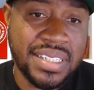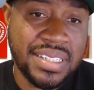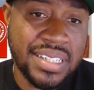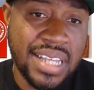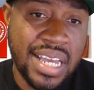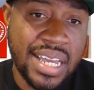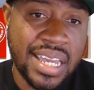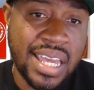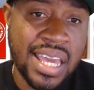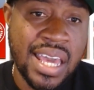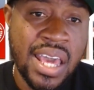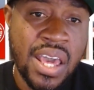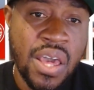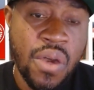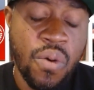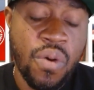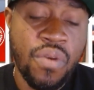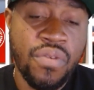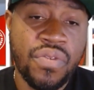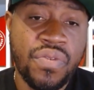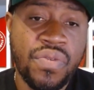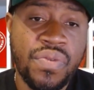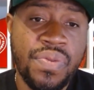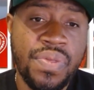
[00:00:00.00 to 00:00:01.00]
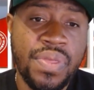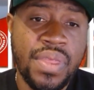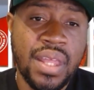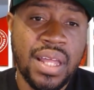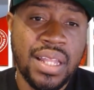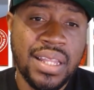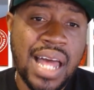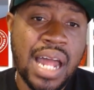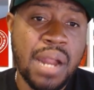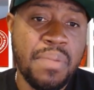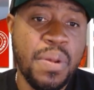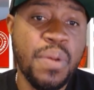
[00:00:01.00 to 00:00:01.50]
It's like we
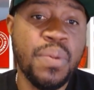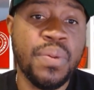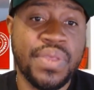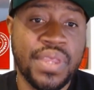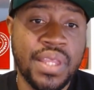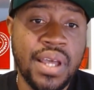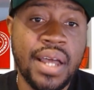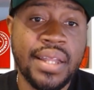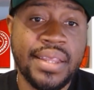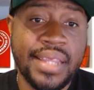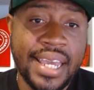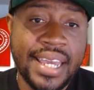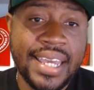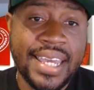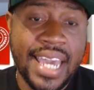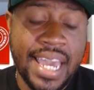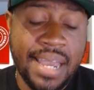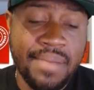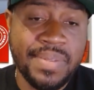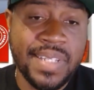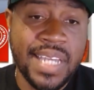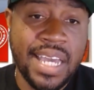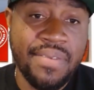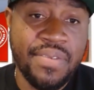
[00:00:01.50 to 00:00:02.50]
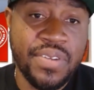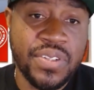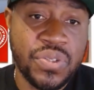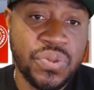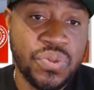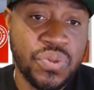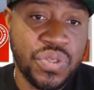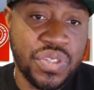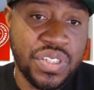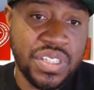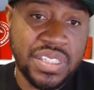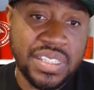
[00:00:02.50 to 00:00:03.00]
a lot of people thought that Gabe
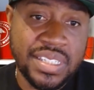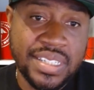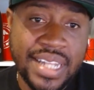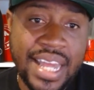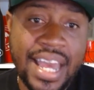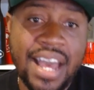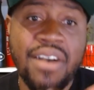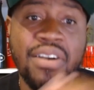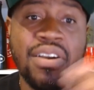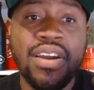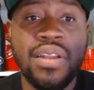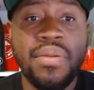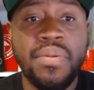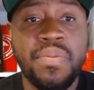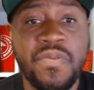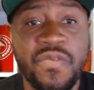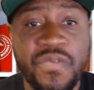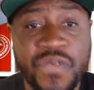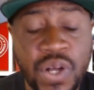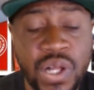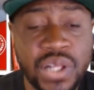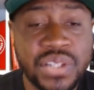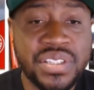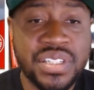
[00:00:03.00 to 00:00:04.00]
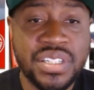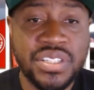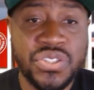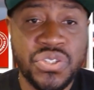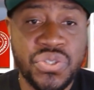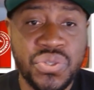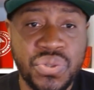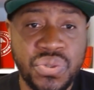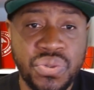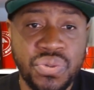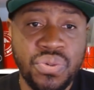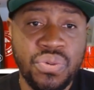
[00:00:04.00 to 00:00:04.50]
Davis was just now going to vault
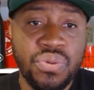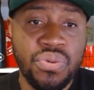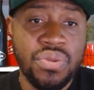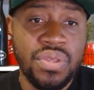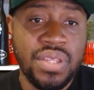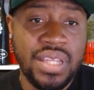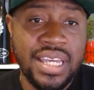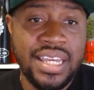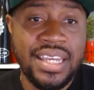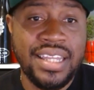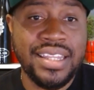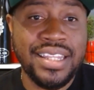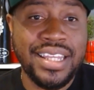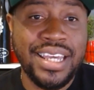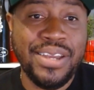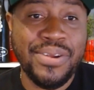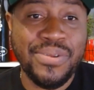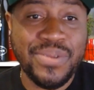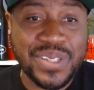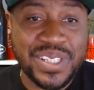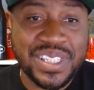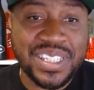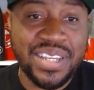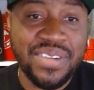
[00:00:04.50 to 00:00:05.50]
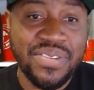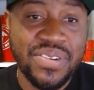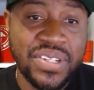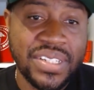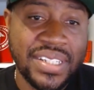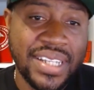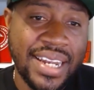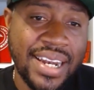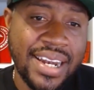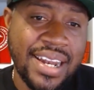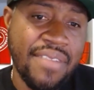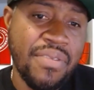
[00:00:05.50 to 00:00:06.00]
into the elite
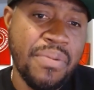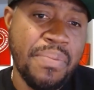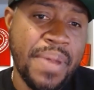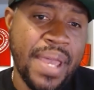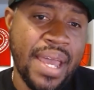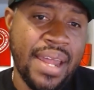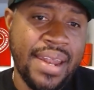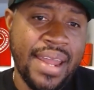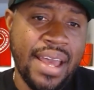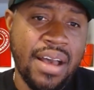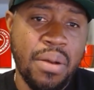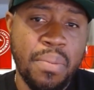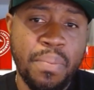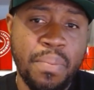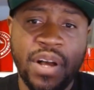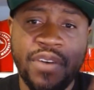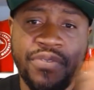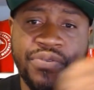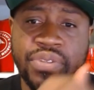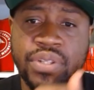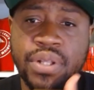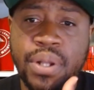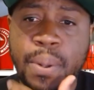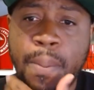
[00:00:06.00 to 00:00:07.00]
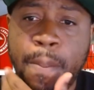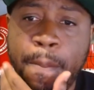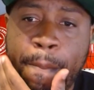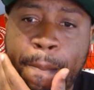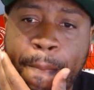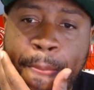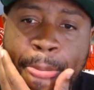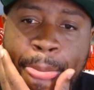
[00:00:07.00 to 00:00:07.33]
receivers, and it never panned out in Buffalo.